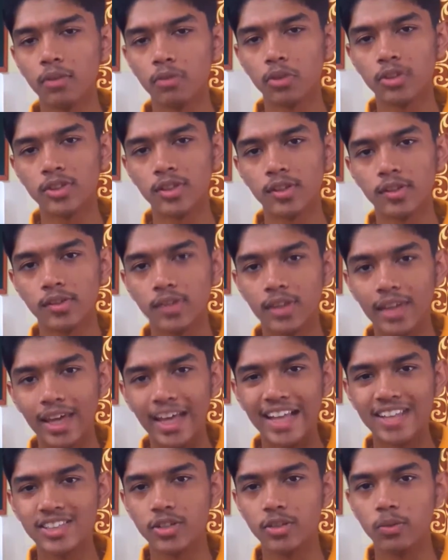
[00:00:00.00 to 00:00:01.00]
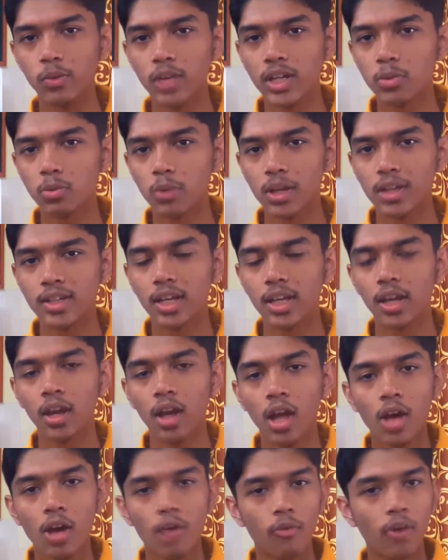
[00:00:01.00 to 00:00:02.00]
which is the LG V20,
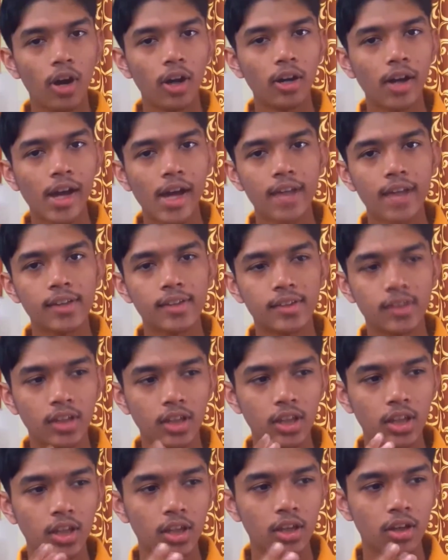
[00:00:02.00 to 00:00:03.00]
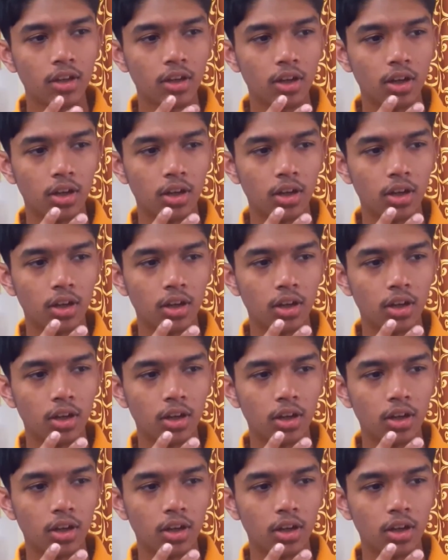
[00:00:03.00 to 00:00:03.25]
whereas the